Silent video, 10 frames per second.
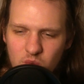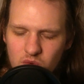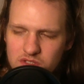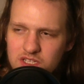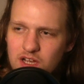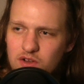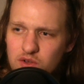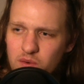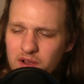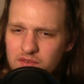will tell
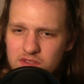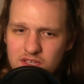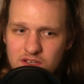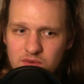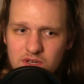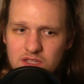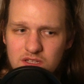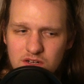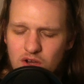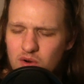you everything you need
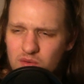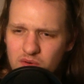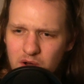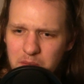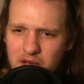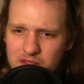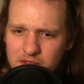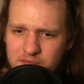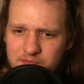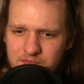to know about
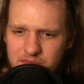them.